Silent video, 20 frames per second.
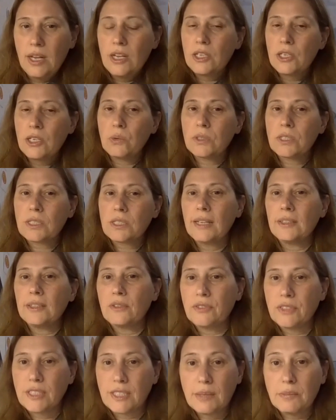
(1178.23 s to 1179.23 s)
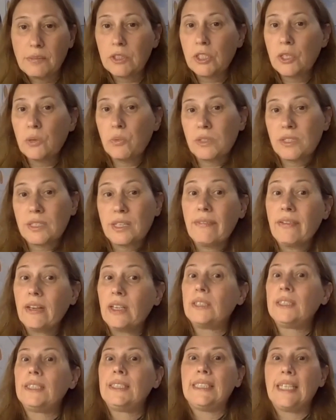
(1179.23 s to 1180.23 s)
She was kind of a symbol. She was never
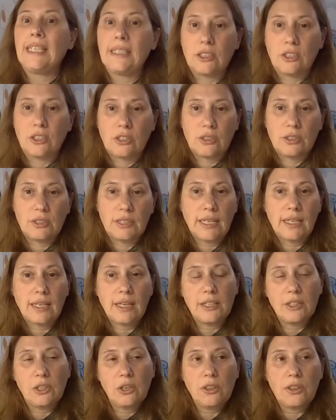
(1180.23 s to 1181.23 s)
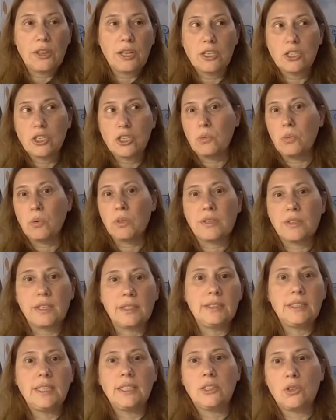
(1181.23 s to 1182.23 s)
a leader. Like I don't think she was
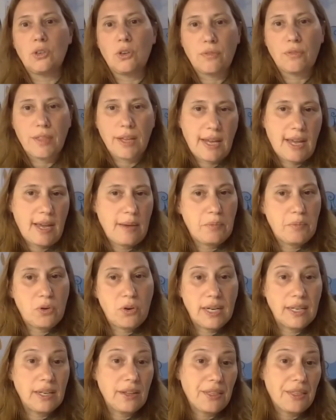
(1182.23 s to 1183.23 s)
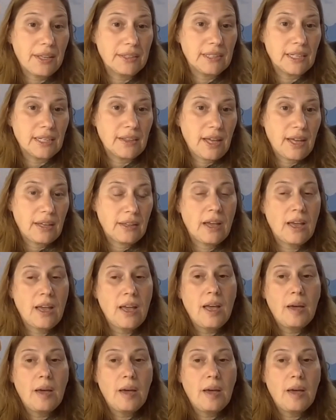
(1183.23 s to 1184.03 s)
the leader of the camp or anything like that.